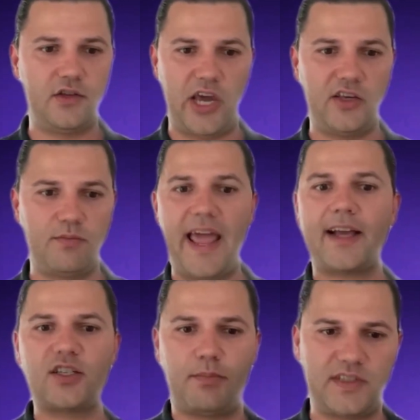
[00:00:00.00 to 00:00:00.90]
changed
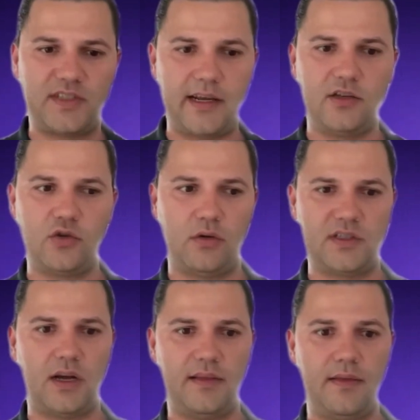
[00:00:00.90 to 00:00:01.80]
by x percentage or
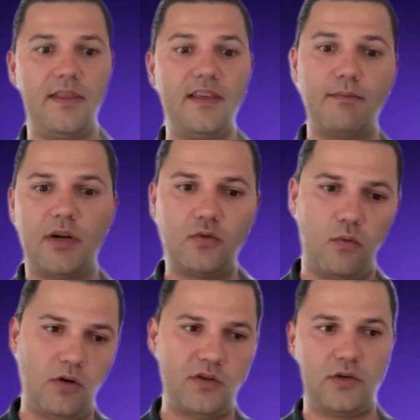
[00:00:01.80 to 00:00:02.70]
it's gotten this much
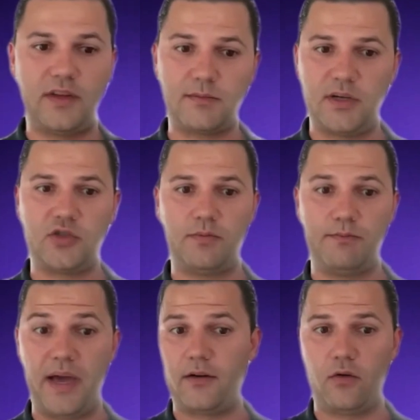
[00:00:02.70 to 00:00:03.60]
worse or this much
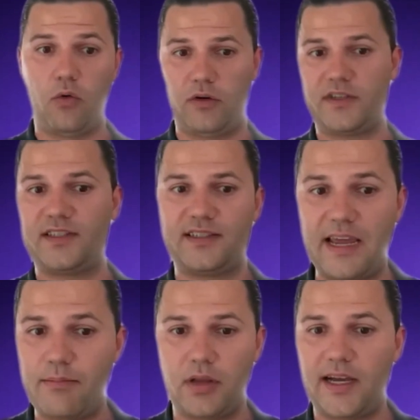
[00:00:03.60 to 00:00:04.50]
better or it's
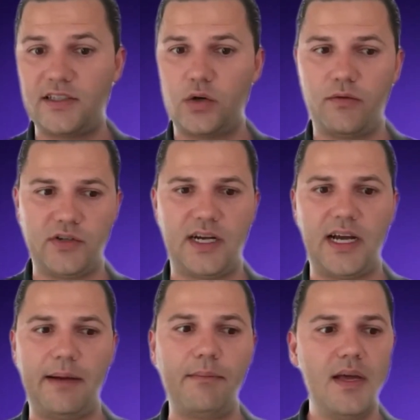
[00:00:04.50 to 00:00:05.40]
stabilized over
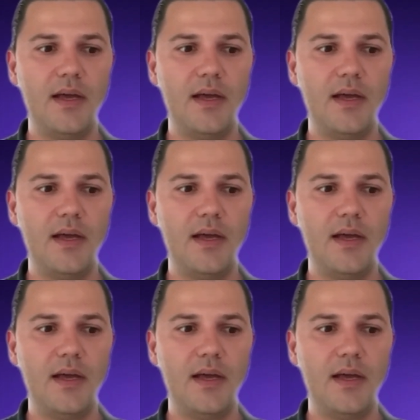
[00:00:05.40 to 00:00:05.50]
time